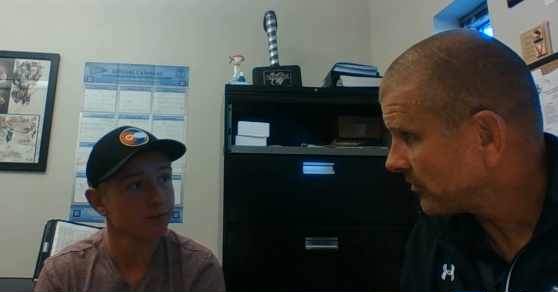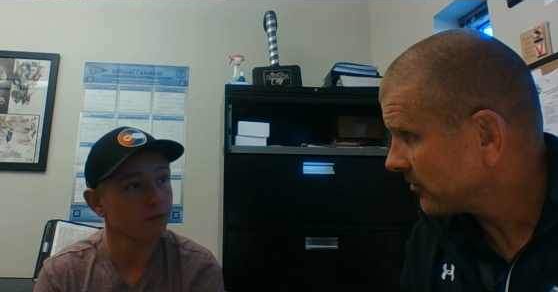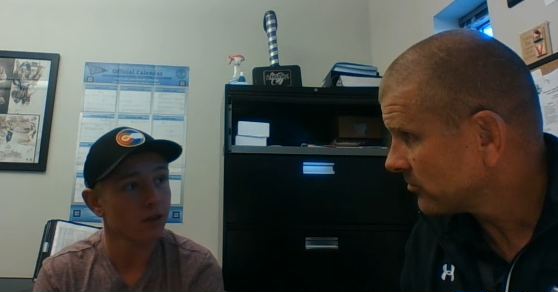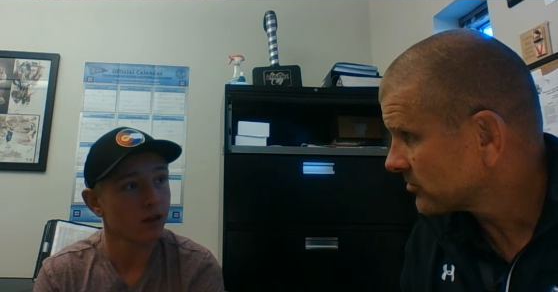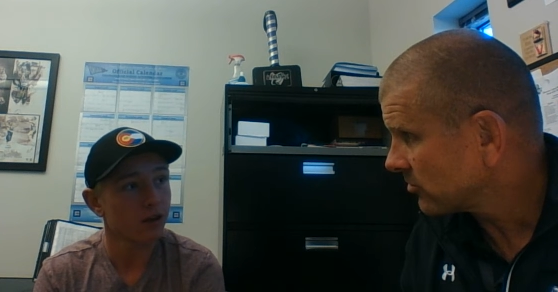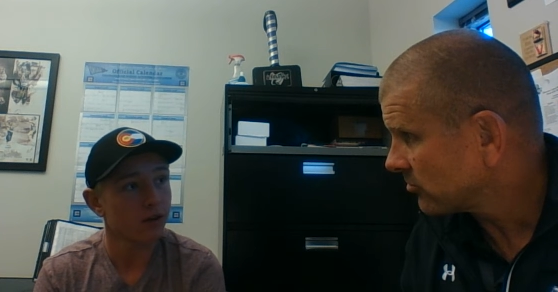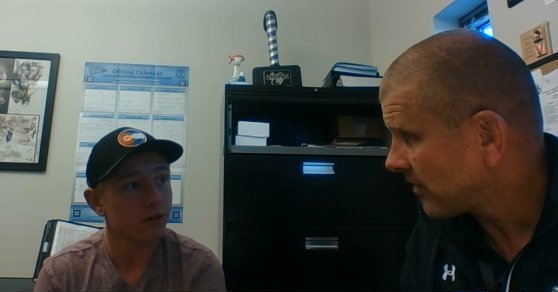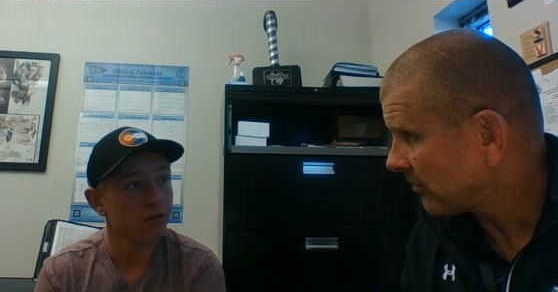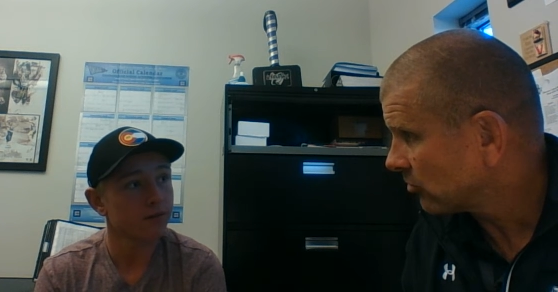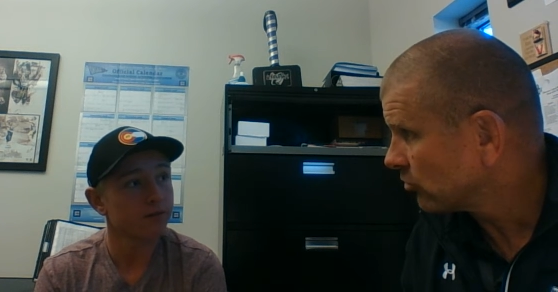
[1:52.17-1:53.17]
Speaker 1: with you. So
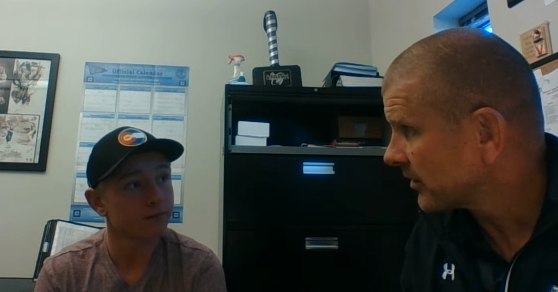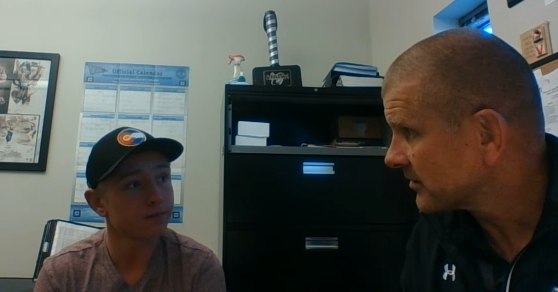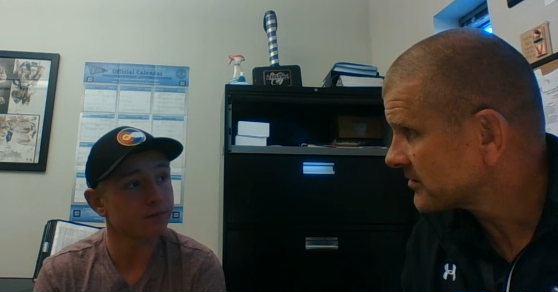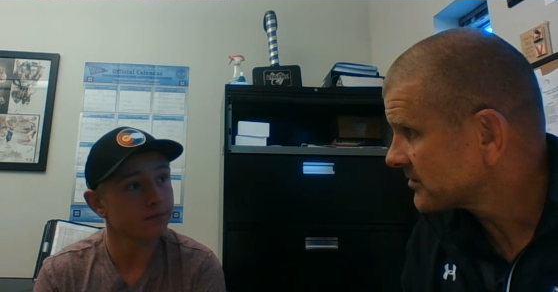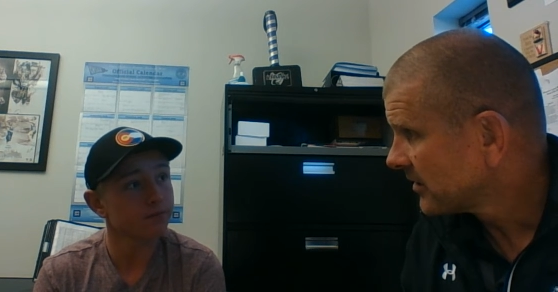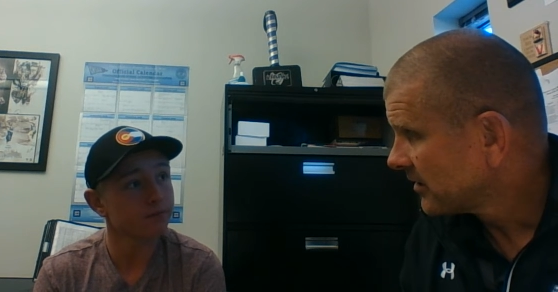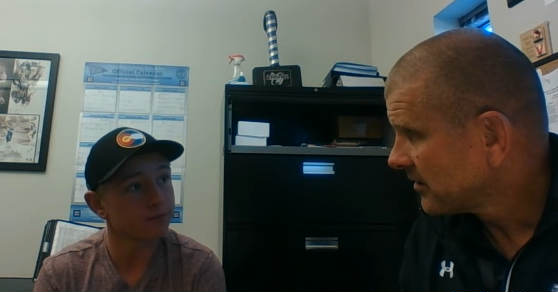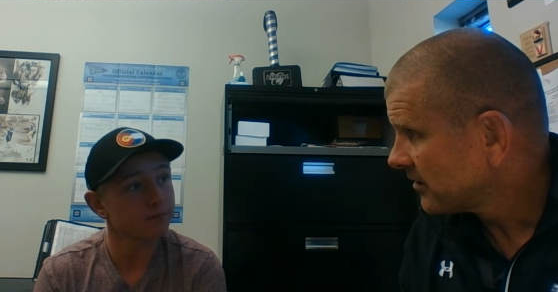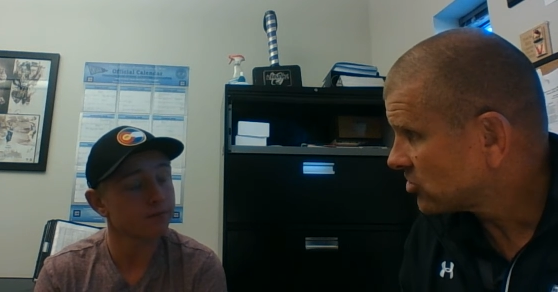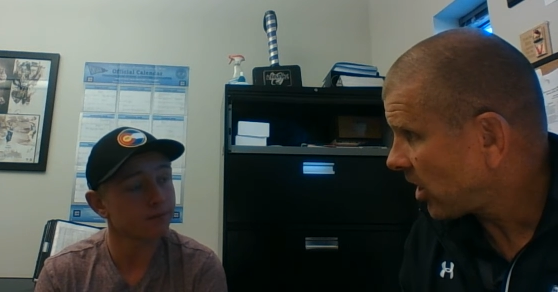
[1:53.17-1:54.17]
you've got Lucas,
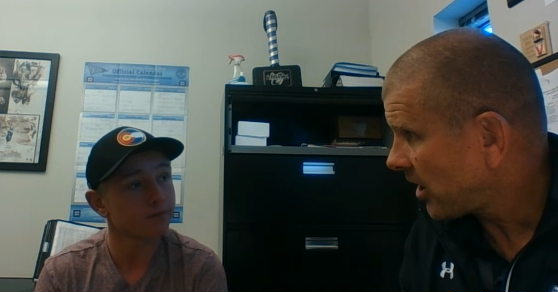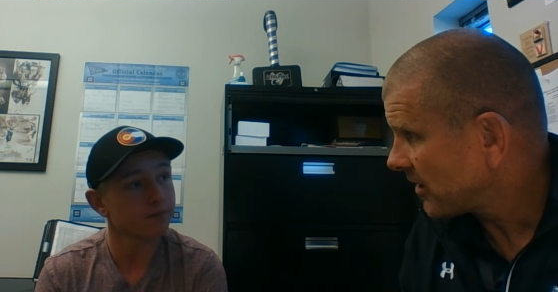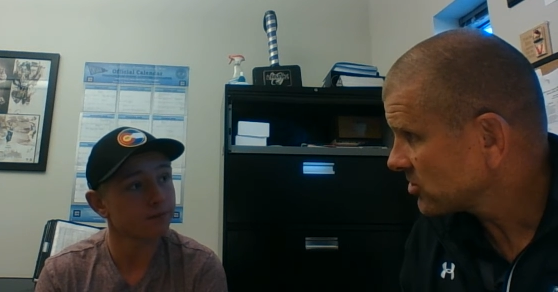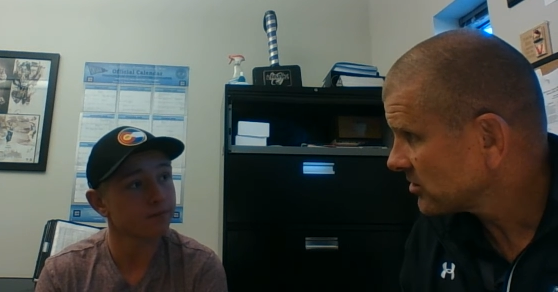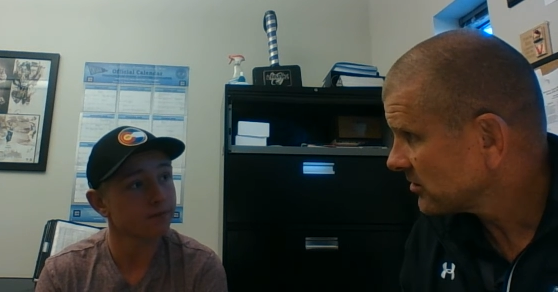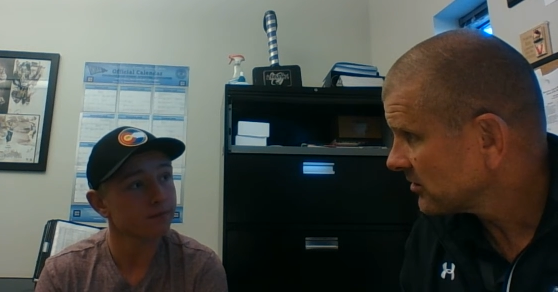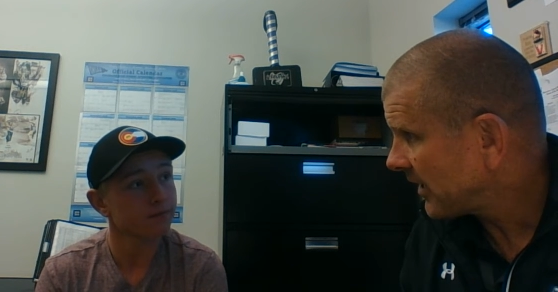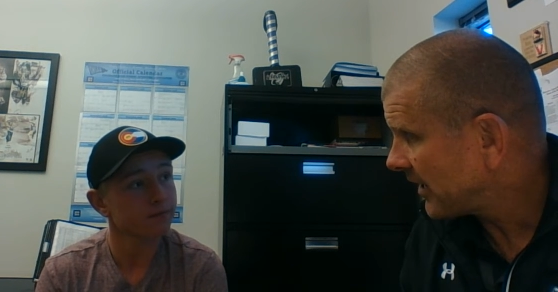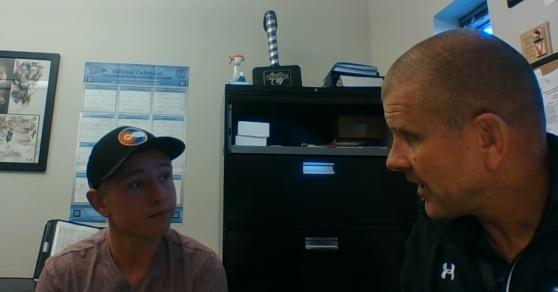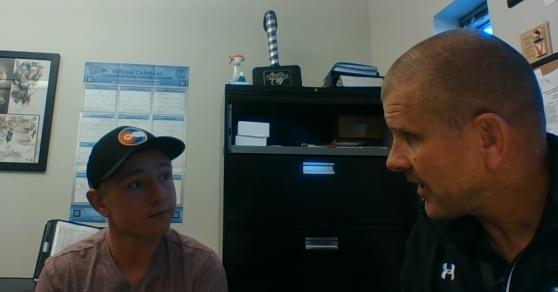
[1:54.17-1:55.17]
Josh,
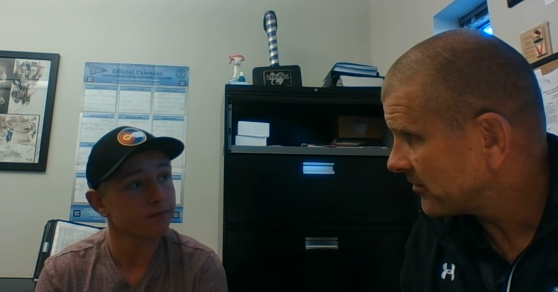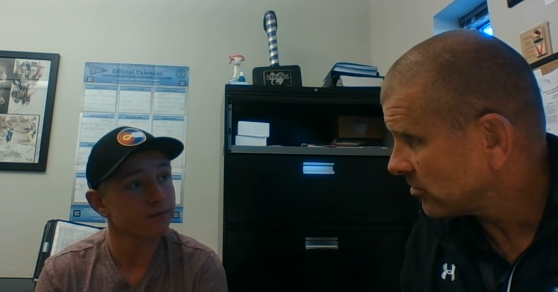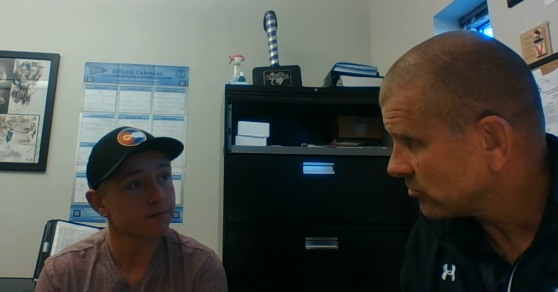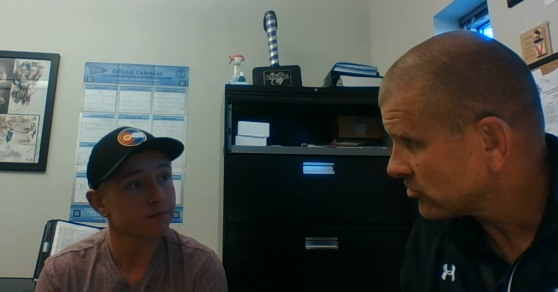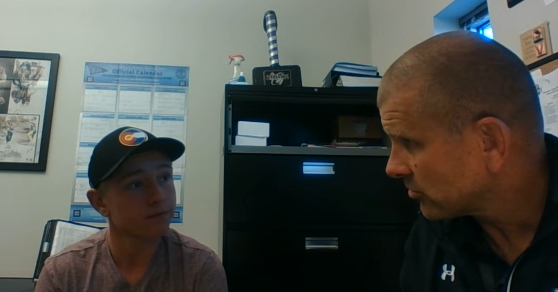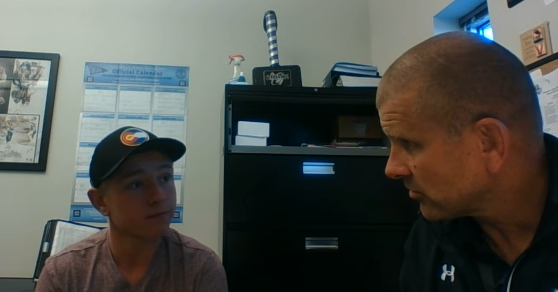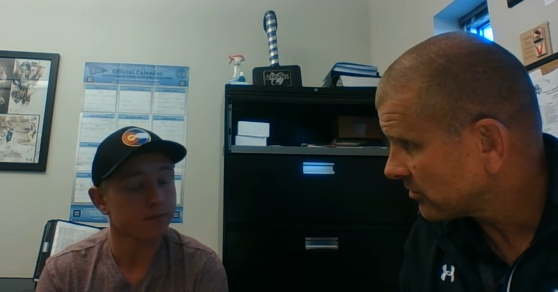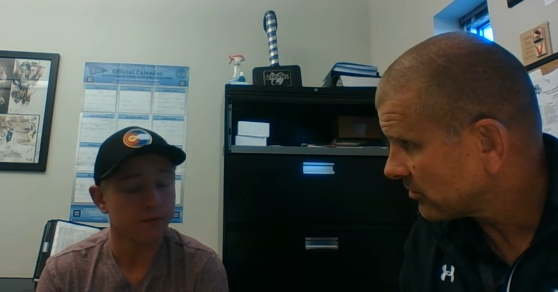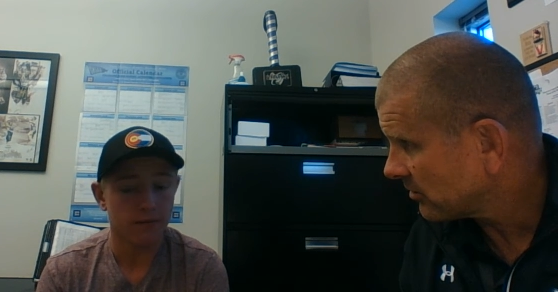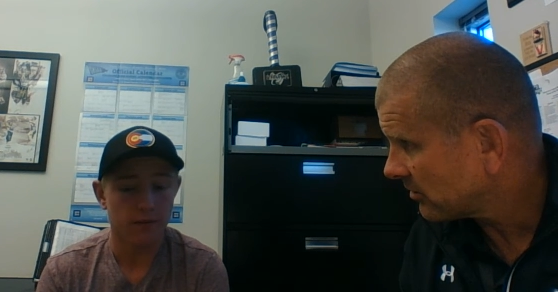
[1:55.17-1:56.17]
and who's your